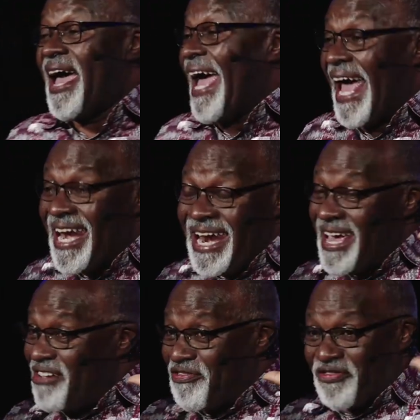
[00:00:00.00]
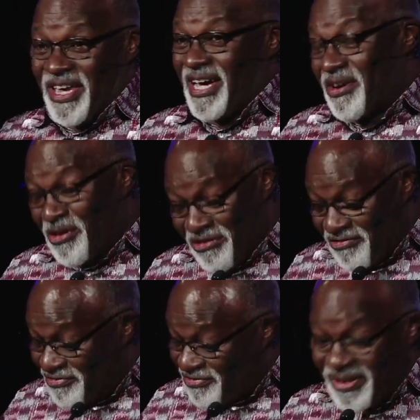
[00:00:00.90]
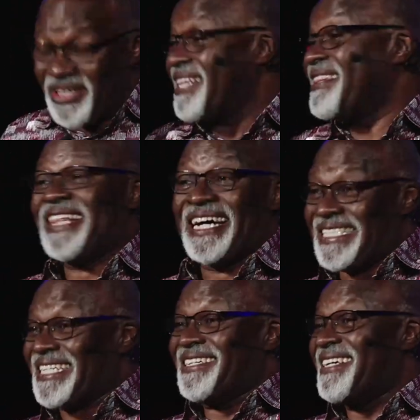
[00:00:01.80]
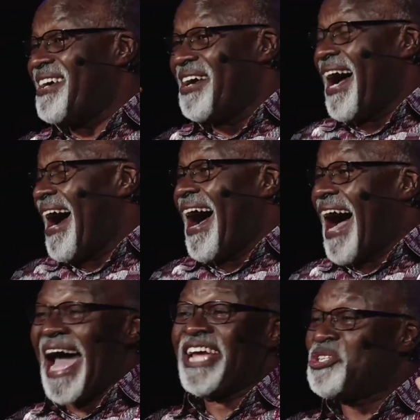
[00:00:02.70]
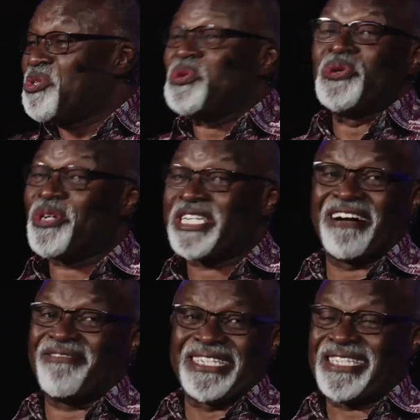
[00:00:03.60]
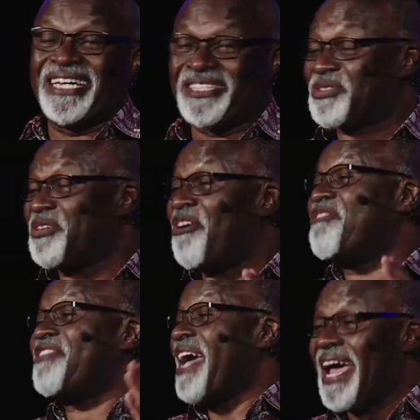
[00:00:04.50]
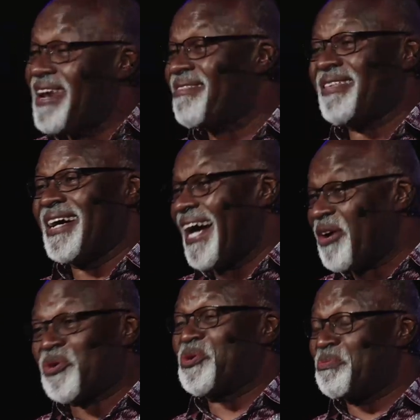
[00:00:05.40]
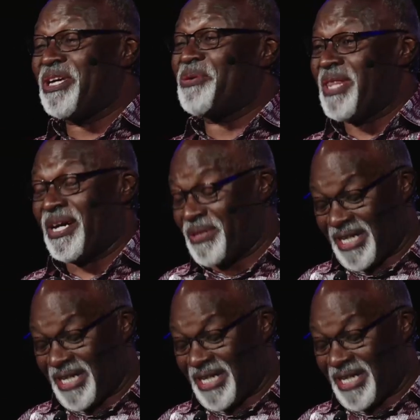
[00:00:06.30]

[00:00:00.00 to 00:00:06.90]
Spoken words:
any fear of that I do not have a sense of anything I could be without